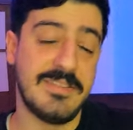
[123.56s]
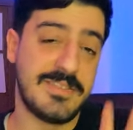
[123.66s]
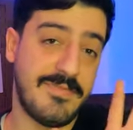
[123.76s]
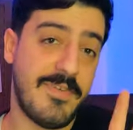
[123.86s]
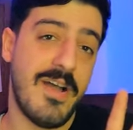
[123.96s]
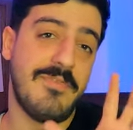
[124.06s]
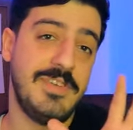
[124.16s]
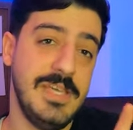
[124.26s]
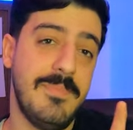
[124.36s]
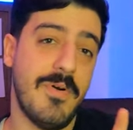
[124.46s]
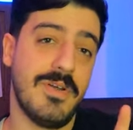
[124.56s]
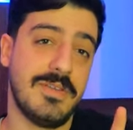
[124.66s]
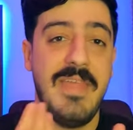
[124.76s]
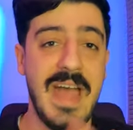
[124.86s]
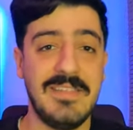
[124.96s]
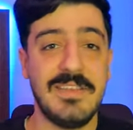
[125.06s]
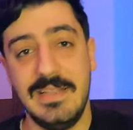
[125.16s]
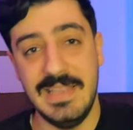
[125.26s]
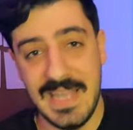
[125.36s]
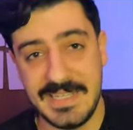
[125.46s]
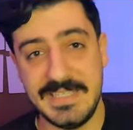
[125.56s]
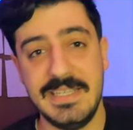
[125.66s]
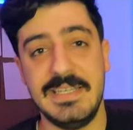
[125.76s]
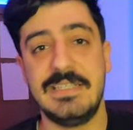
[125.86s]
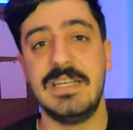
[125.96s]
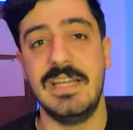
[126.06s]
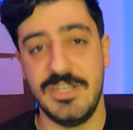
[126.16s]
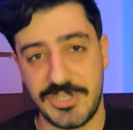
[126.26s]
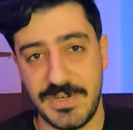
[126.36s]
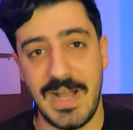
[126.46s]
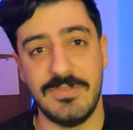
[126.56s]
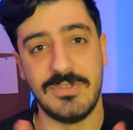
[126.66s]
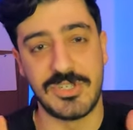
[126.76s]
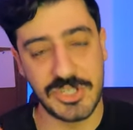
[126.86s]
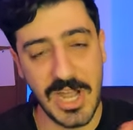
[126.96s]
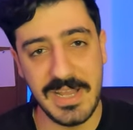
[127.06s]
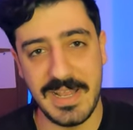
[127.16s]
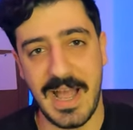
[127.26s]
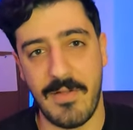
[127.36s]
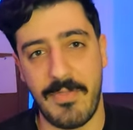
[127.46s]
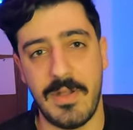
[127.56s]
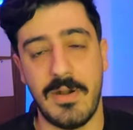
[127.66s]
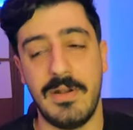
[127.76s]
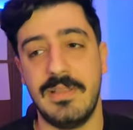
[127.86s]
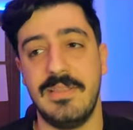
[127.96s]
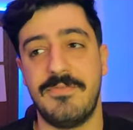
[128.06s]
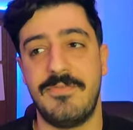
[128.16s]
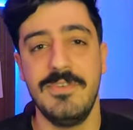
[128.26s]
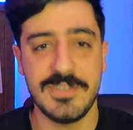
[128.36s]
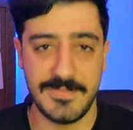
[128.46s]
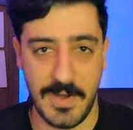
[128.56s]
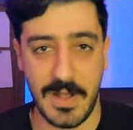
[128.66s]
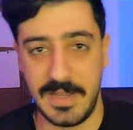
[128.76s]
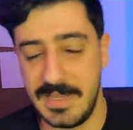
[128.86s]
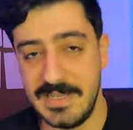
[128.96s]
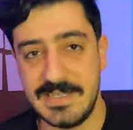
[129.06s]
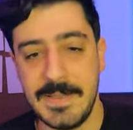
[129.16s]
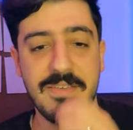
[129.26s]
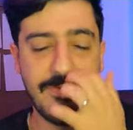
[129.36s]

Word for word: there's a five key point that letting Enshroud is shining out there. And the first one is the